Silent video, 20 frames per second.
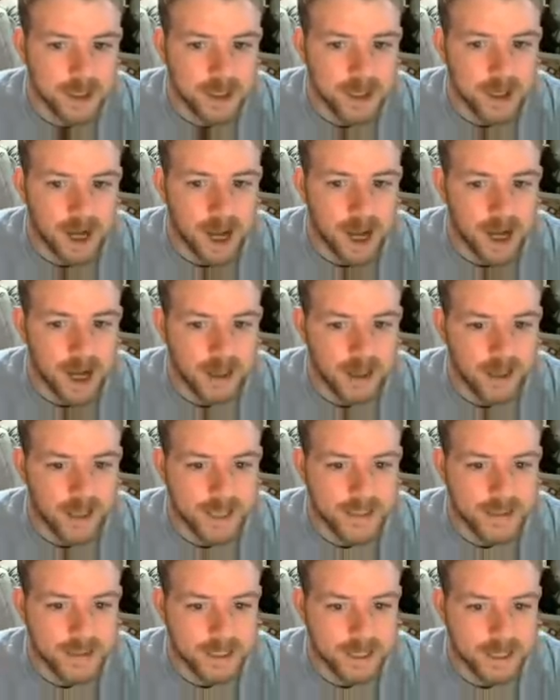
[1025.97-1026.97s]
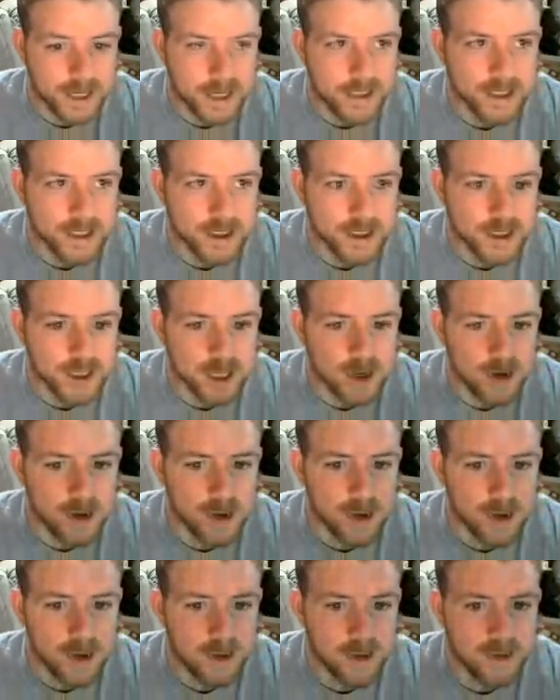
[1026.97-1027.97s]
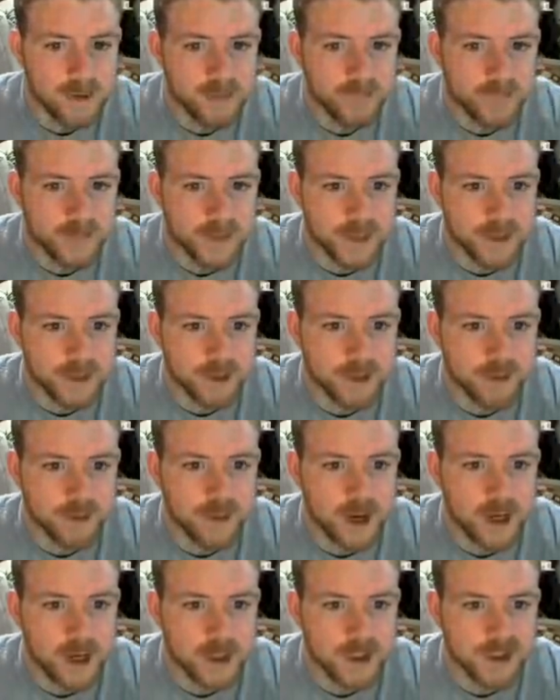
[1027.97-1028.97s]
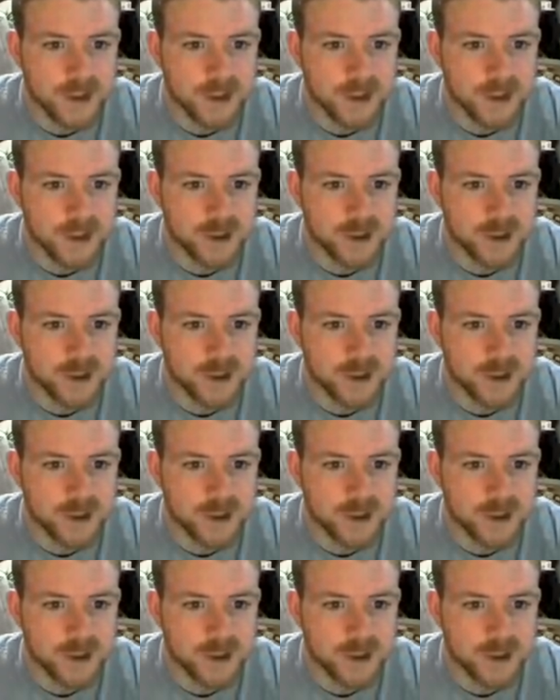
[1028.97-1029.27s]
The last thing I got to show is the garage.